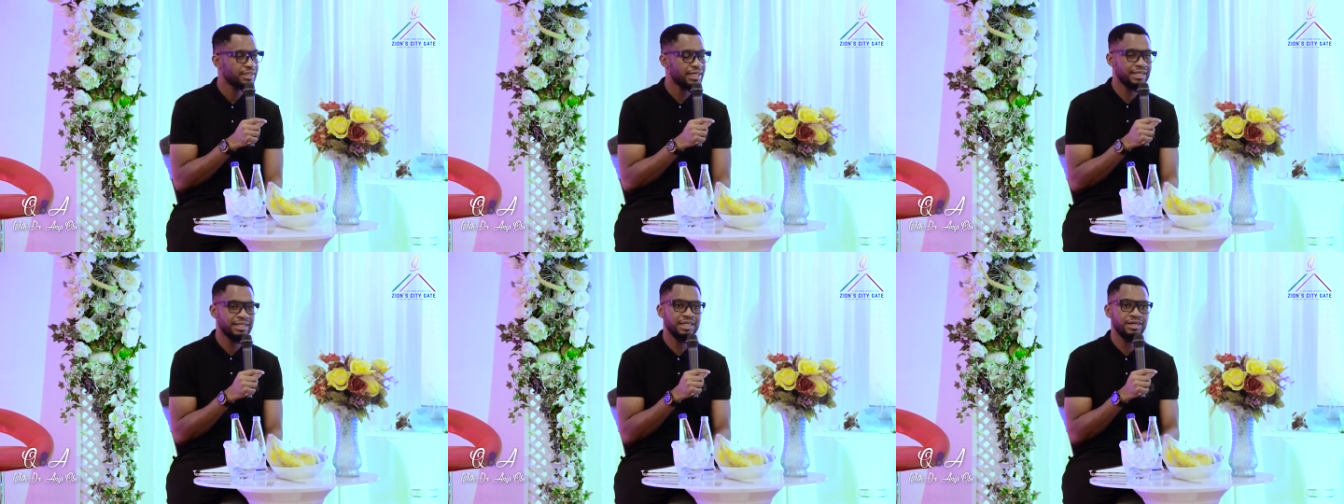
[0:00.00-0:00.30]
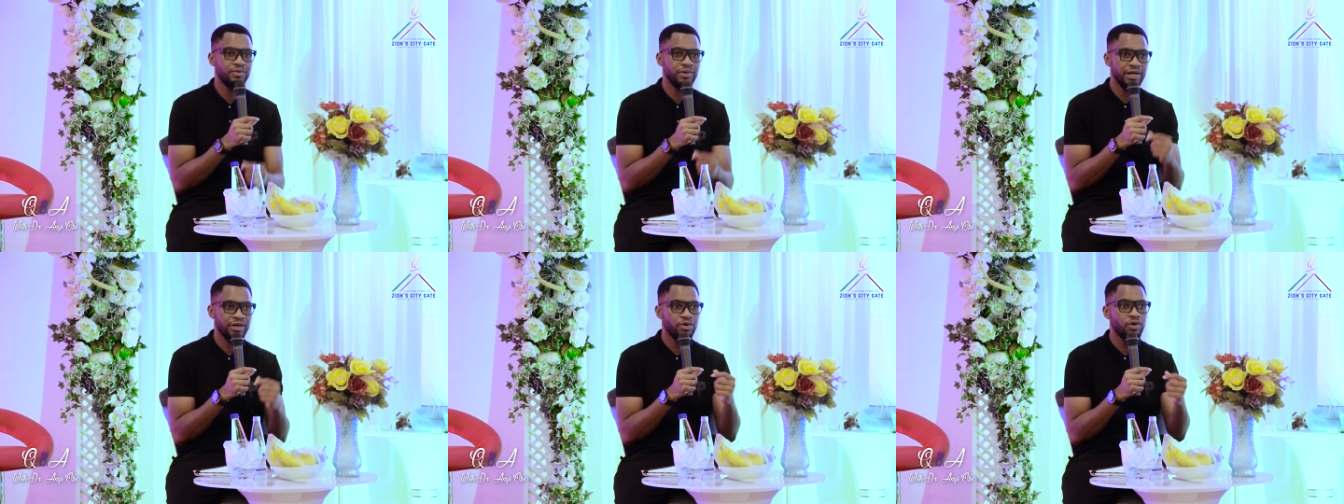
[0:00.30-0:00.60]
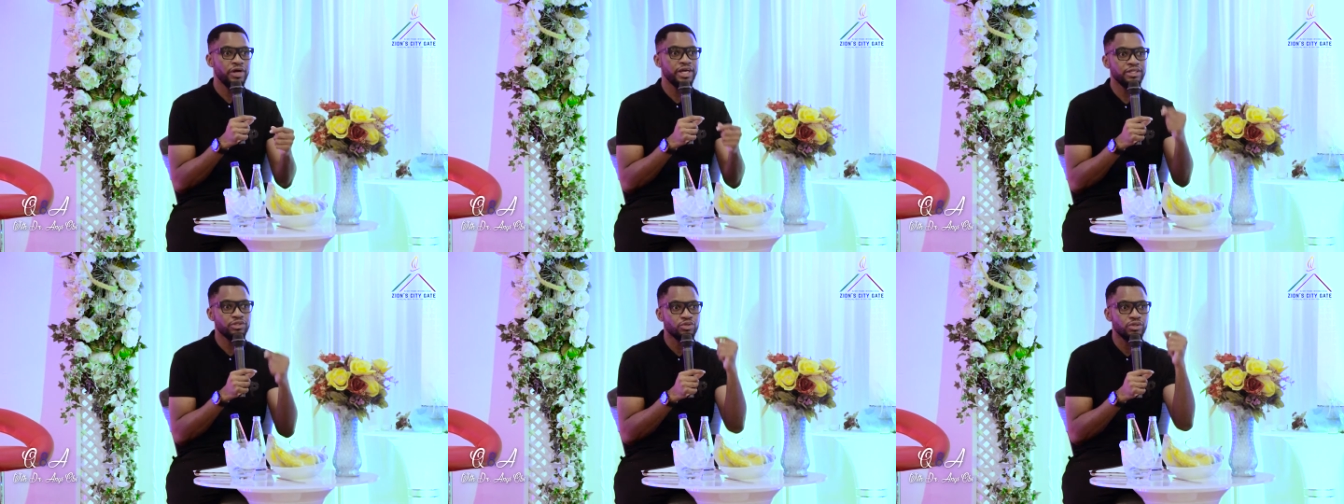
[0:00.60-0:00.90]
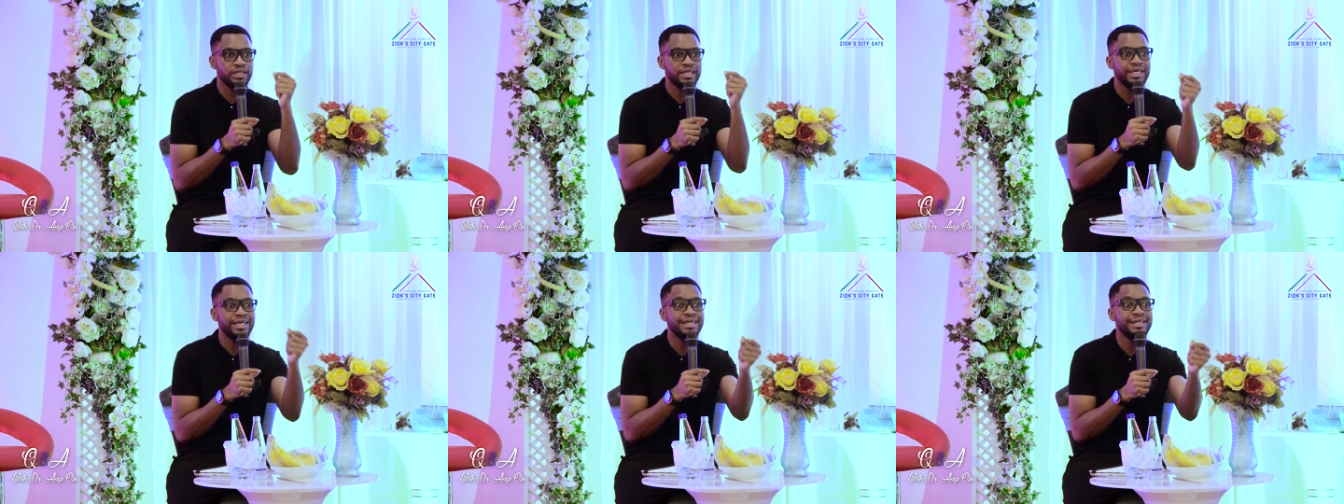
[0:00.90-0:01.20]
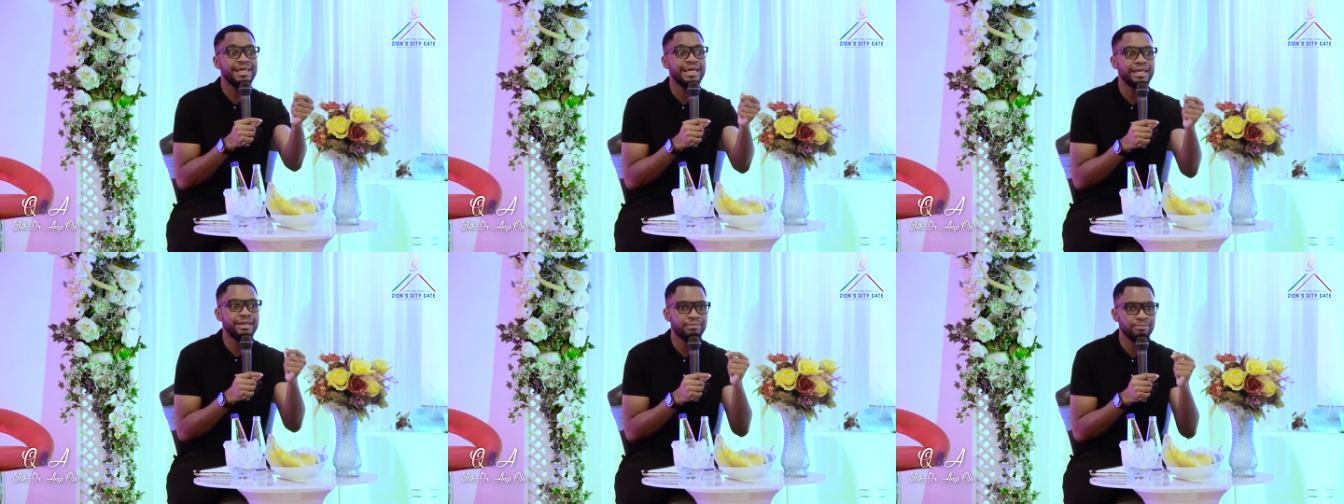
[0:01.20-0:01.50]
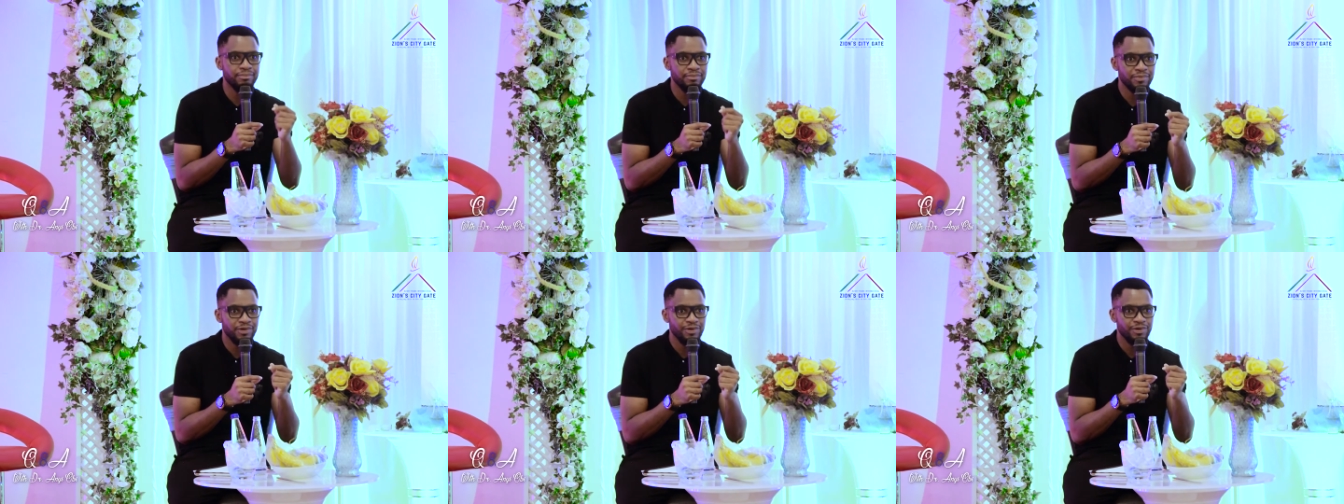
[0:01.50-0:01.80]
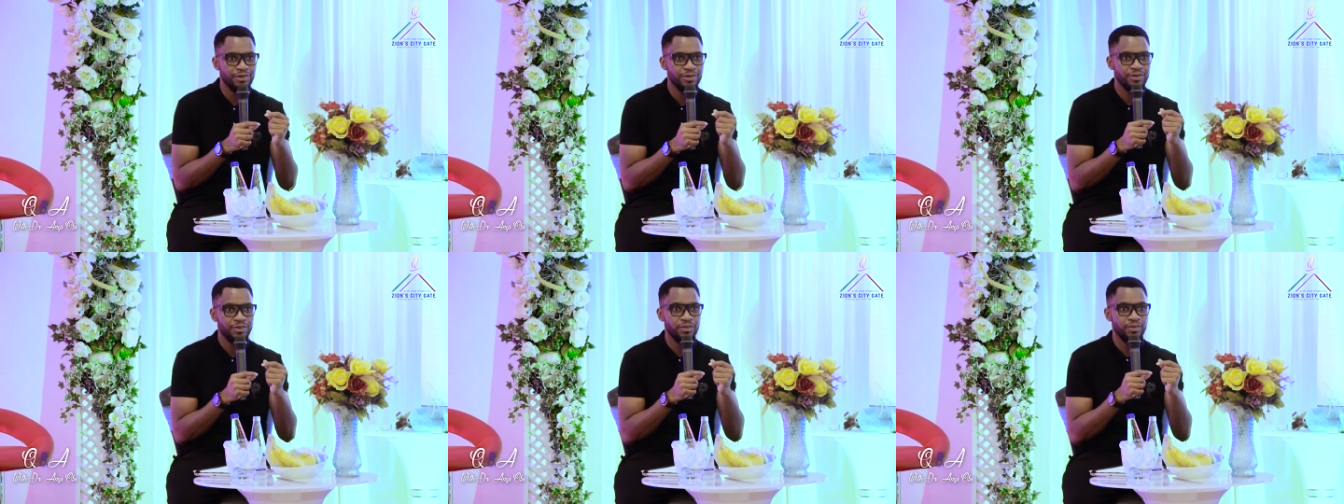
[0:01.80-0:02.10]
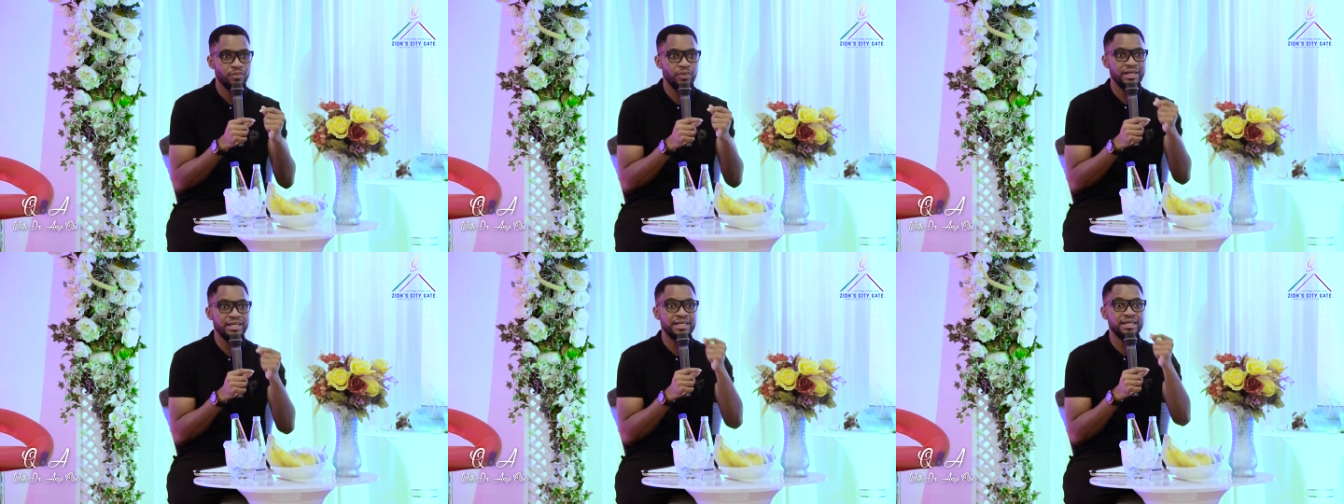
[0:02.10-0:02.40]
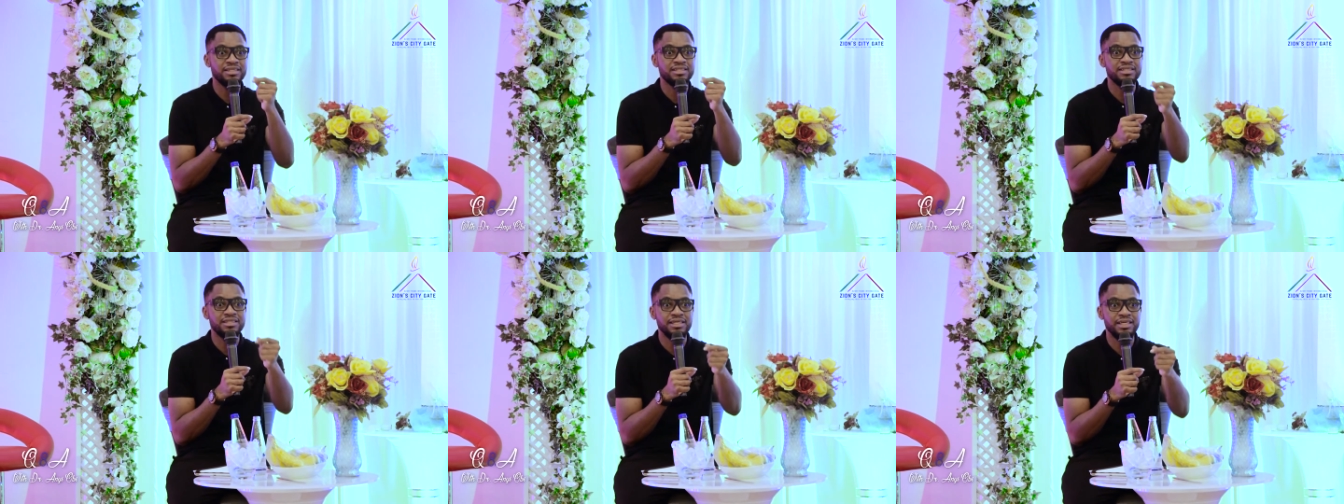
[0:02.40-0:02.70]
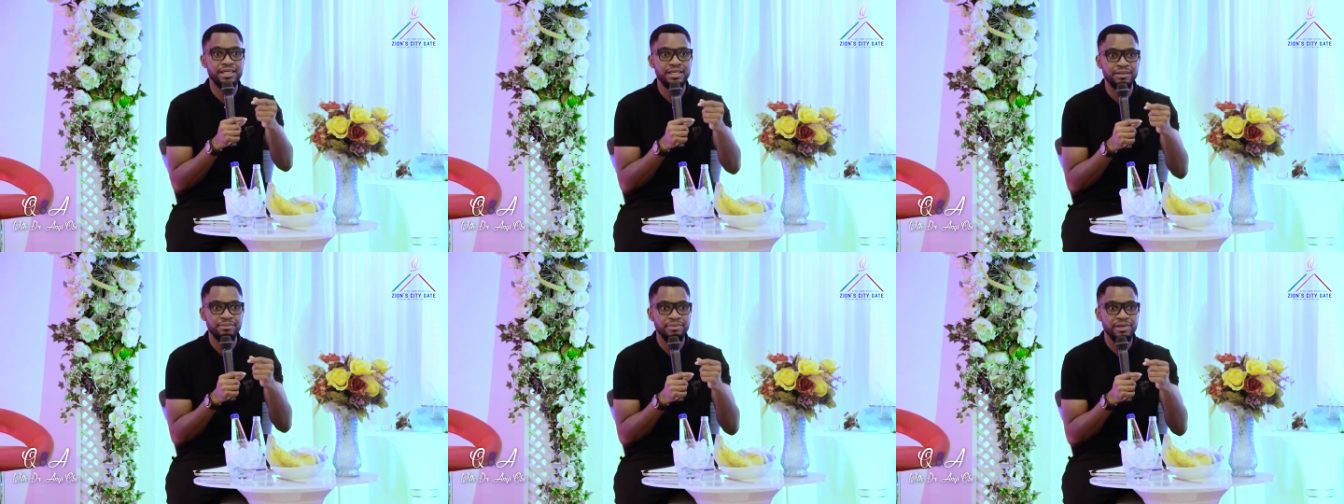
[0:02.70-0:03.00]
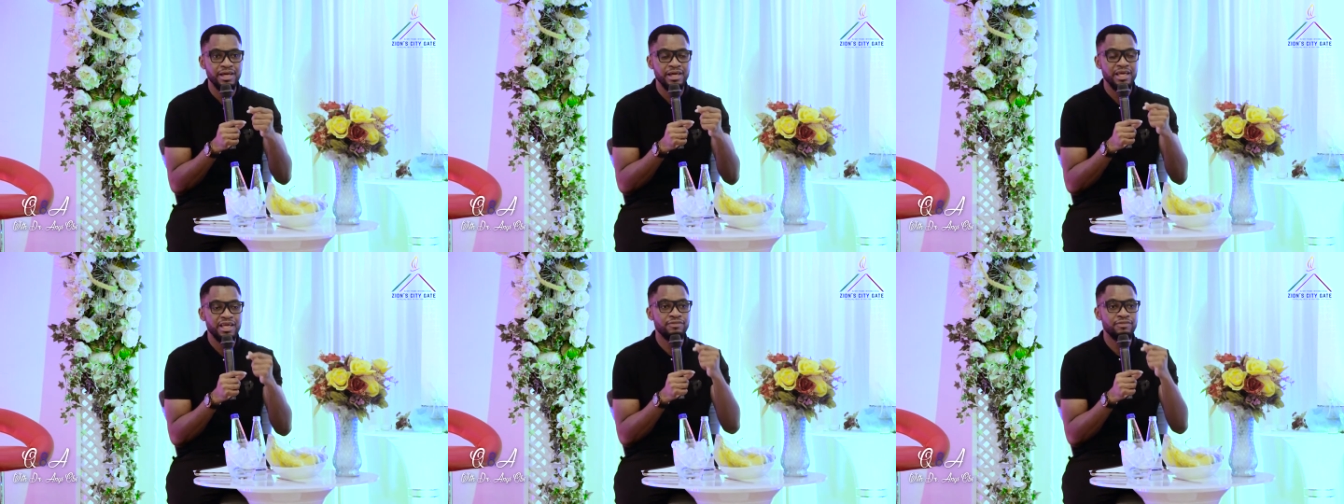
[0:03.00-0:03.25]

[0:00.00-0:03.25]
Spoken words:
That they were going to kill him when they see him.